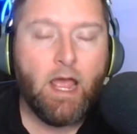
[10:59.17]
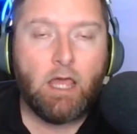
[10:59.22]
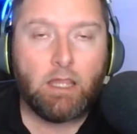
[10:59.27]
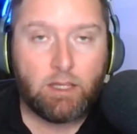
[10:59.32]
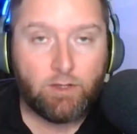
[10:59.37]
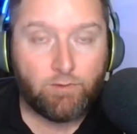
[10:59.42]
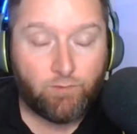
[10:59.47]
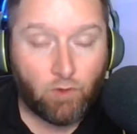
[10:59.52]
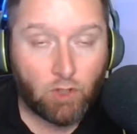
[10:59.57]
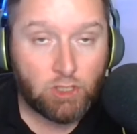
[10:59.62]

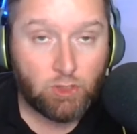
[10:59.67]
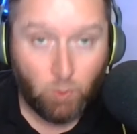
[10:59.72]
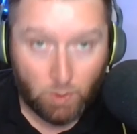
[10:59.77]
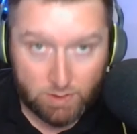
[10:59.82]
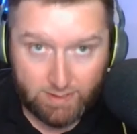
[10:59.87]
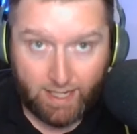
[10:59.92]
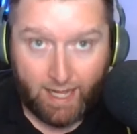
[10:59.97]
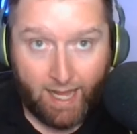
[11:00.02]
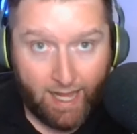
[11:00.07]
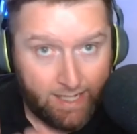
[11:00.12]
The first was
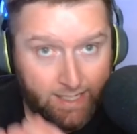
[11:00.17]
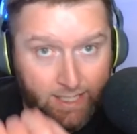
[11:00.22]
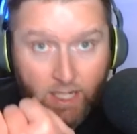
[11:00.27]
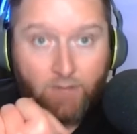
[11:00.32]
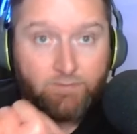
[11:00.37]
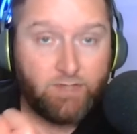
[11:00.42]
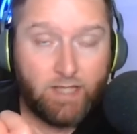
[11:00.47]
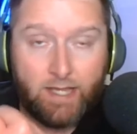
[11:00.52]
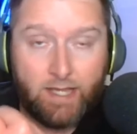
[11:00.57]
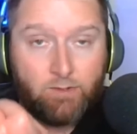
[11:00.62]
to hand it
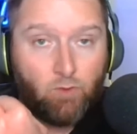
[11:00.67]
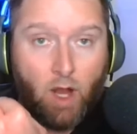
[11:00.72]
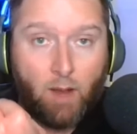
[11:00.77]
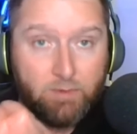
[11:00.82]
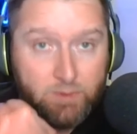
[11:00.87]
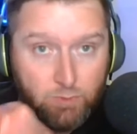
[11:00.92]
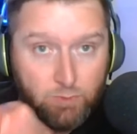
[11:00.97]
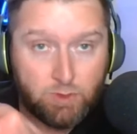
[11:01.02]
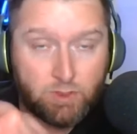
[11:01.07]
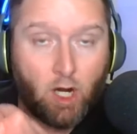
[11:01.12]
off to Aidan
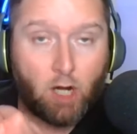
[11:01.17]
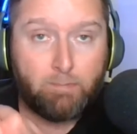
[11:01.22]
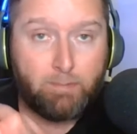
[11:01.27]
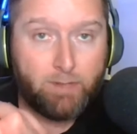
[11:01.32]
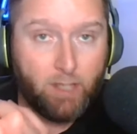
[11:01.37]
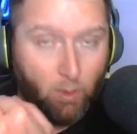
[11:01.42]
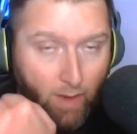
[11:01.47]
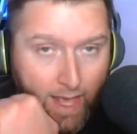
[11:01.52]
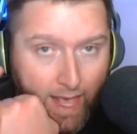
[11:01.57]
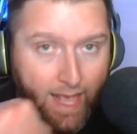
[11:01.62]
Robbins. It was an
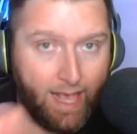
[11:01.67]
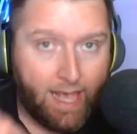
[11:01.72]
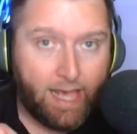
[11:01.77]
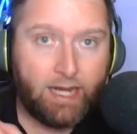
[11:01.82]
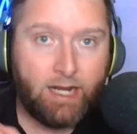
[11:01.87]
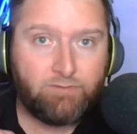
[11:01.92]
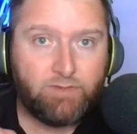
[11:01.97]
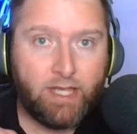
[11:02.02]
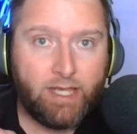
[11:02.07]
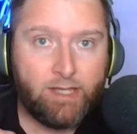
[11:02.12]
RPO. Hand
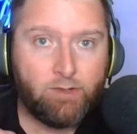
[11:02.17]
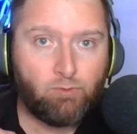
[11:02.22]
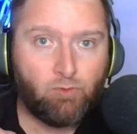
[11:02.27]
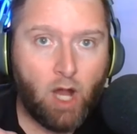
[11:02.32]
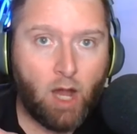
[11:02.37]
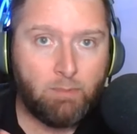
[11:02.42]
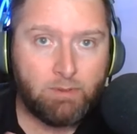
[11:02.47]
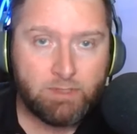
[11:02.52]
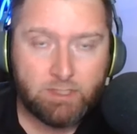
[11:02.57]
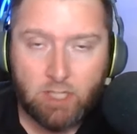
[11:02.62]
off to Aidan
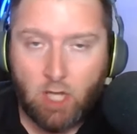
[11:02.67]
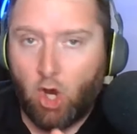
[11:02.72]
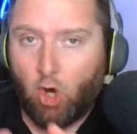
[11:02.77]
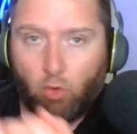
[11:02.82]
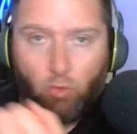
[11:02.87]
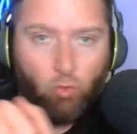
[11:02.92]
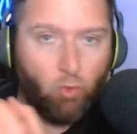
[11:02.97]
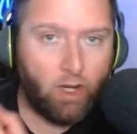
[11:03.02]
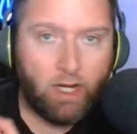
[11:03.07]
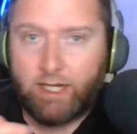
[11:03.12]
Robbins,
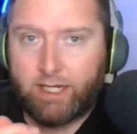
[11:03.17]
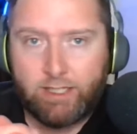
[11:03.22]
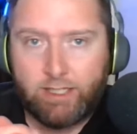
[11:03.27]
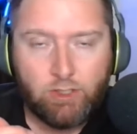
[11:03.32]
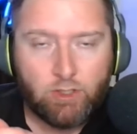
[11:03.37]
Run it in